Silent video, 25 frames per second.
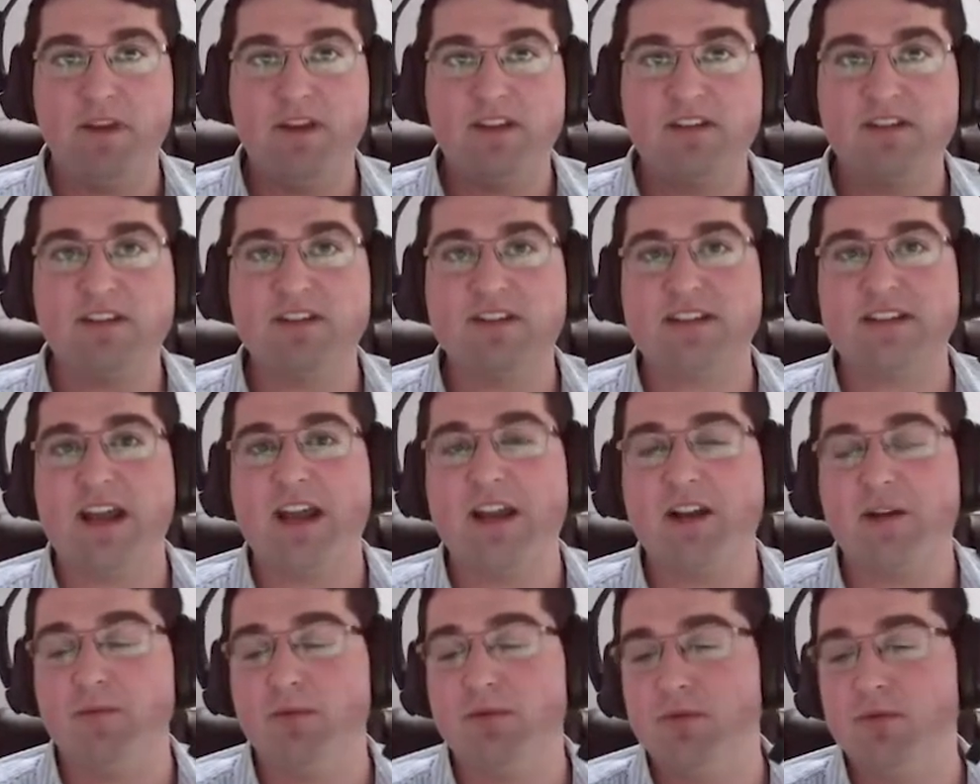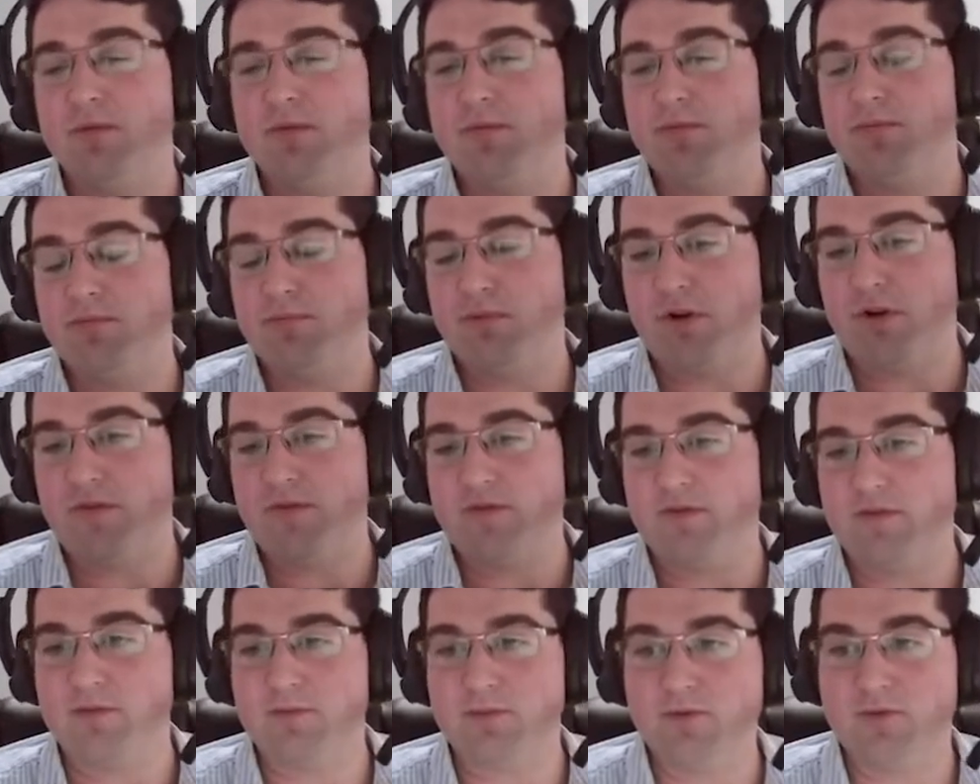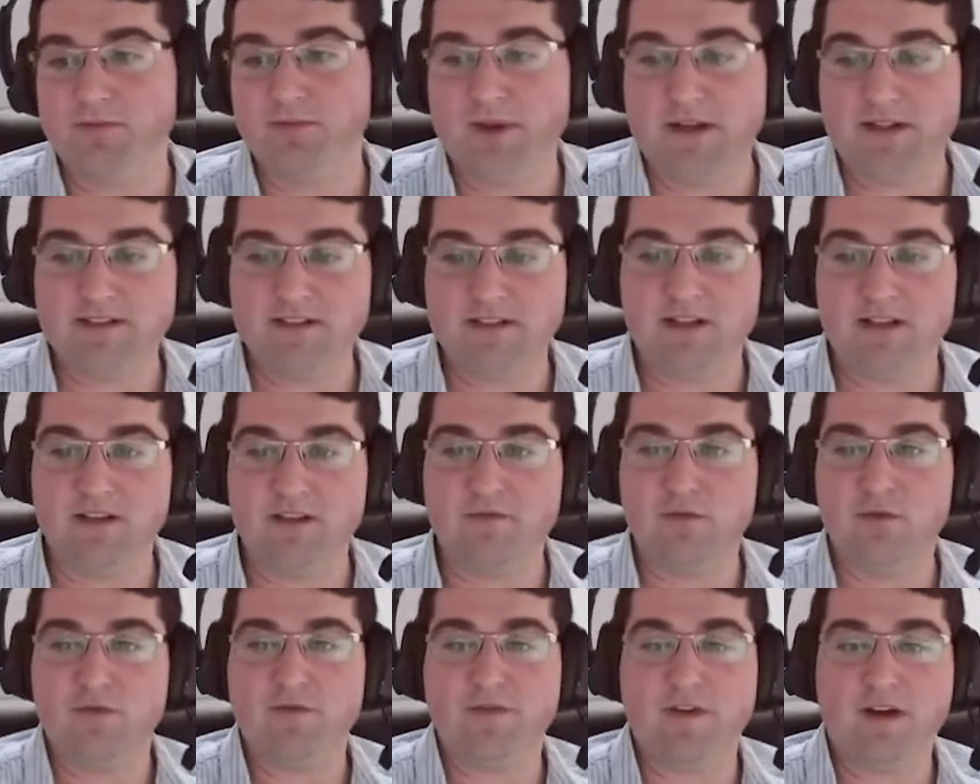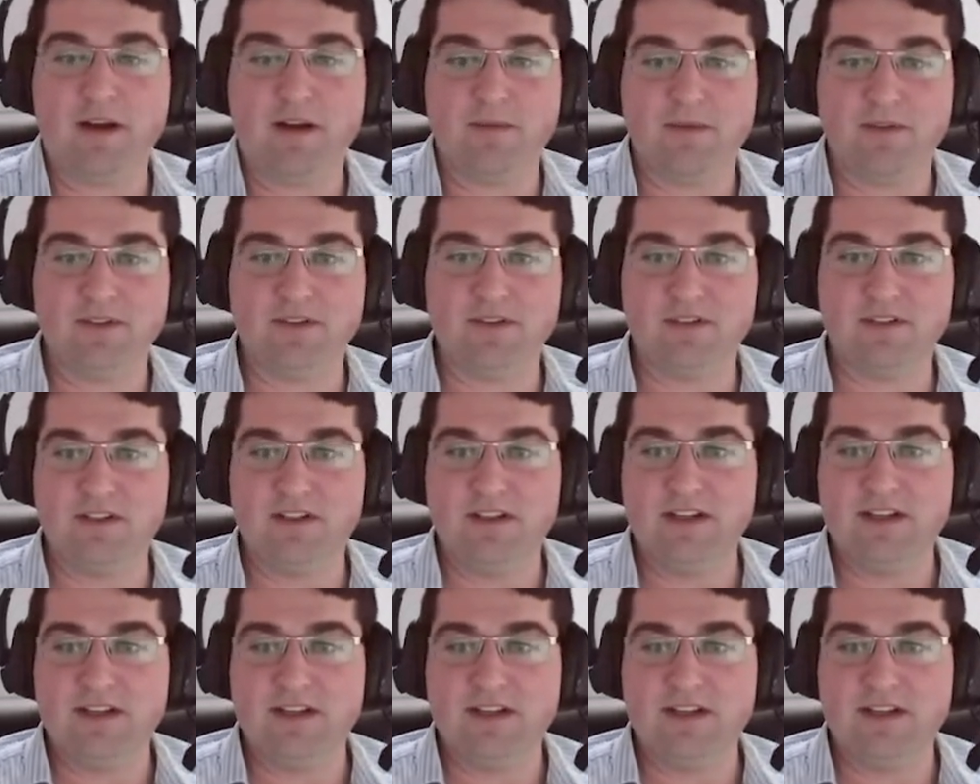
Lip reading: sustainable, profitable, basically, for farmers.